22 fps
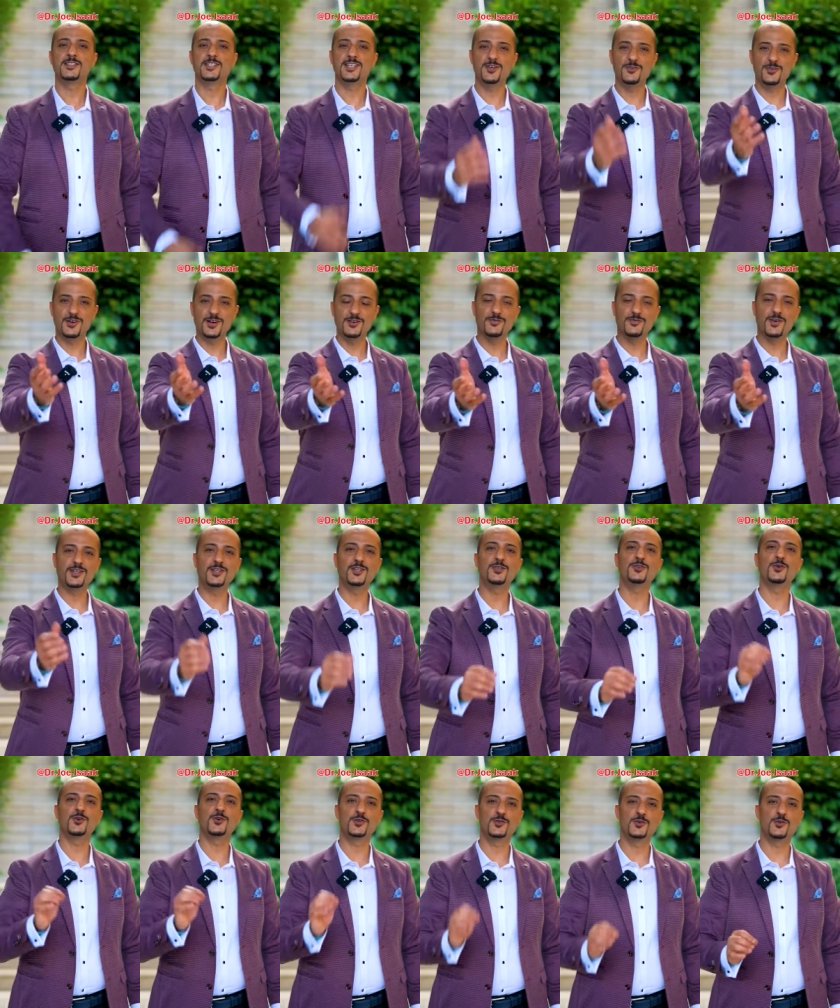say you're invited
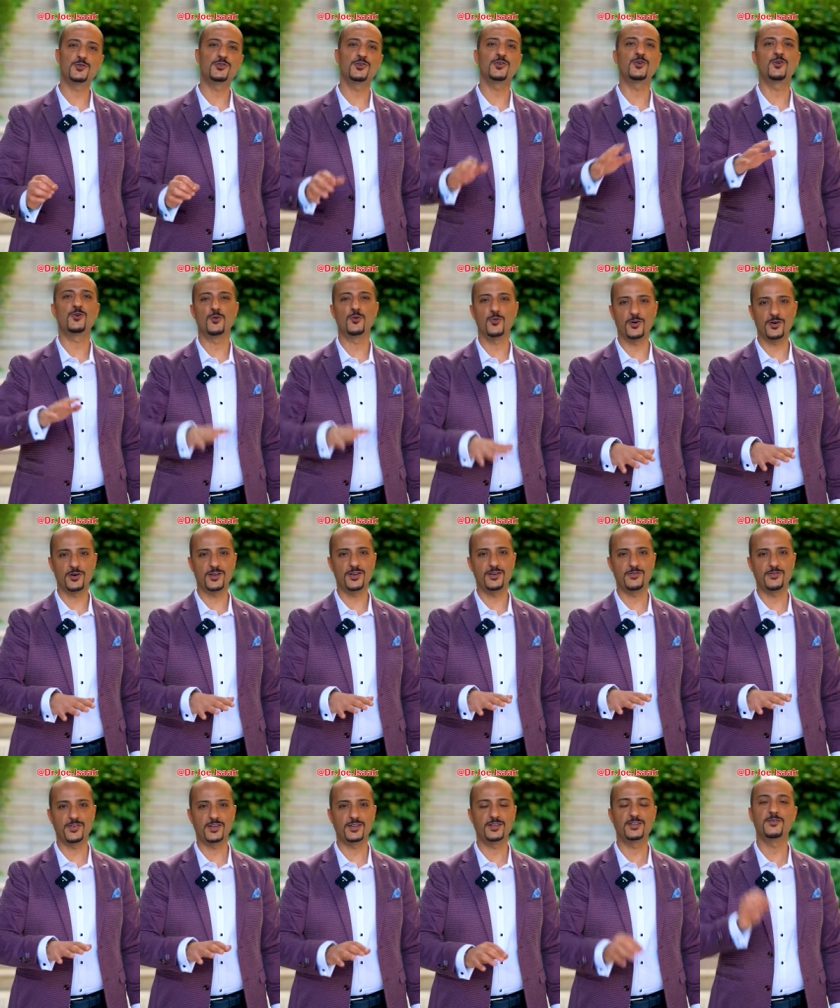to a social or work
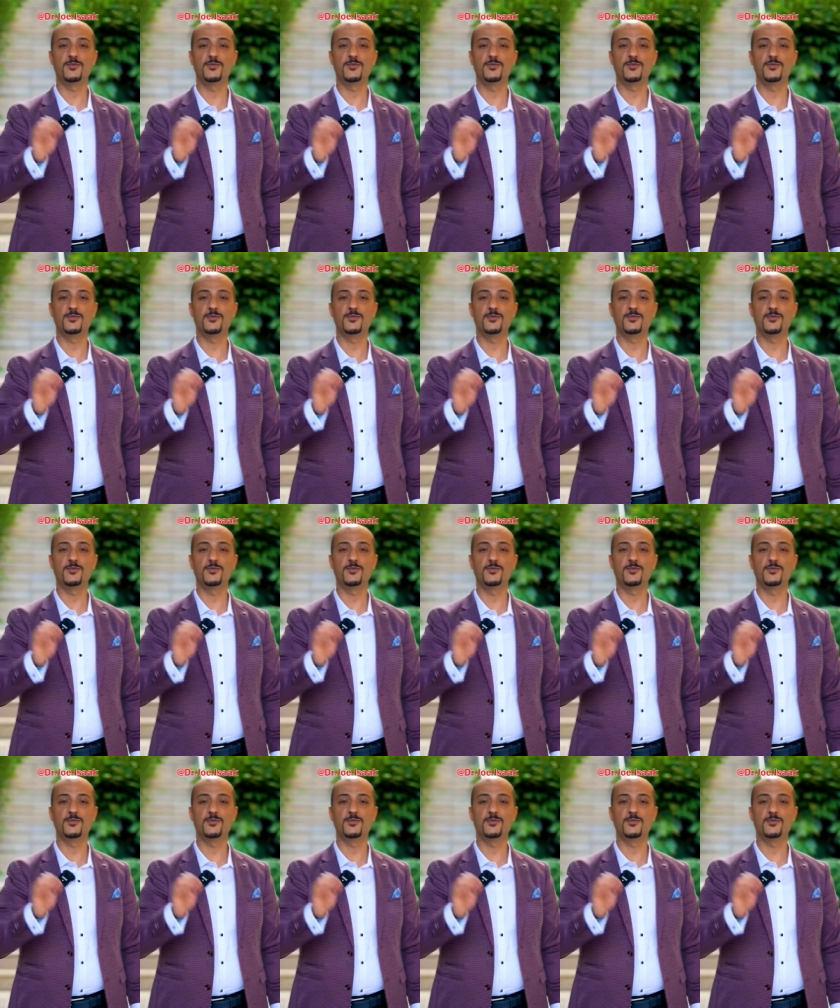event.